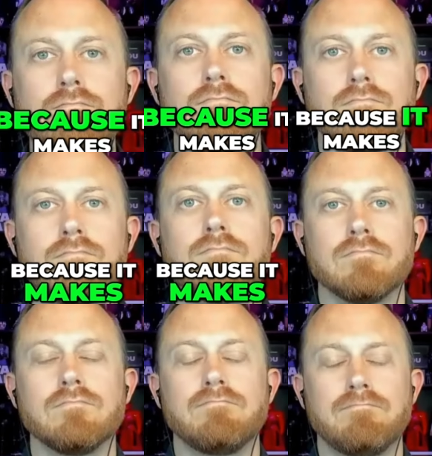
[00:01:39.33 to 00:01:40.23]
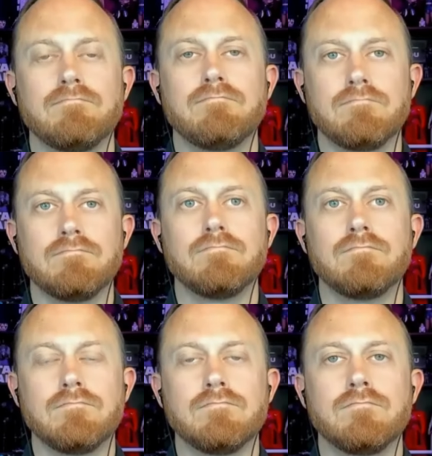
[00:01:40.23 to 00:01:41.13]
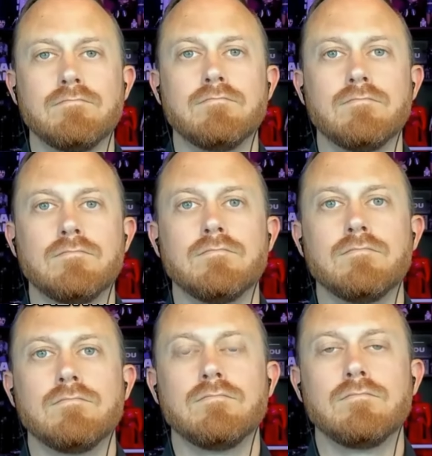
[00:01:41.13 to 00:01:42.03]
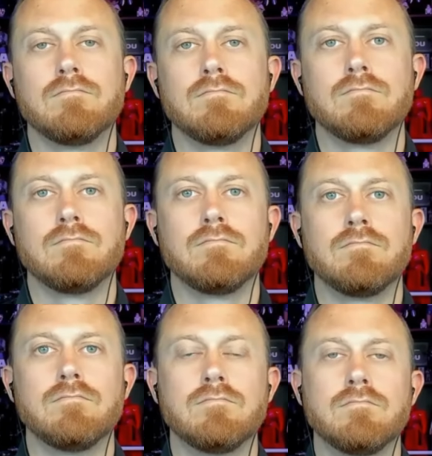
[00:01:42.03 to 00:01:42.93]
No words are spoken by the person on screen.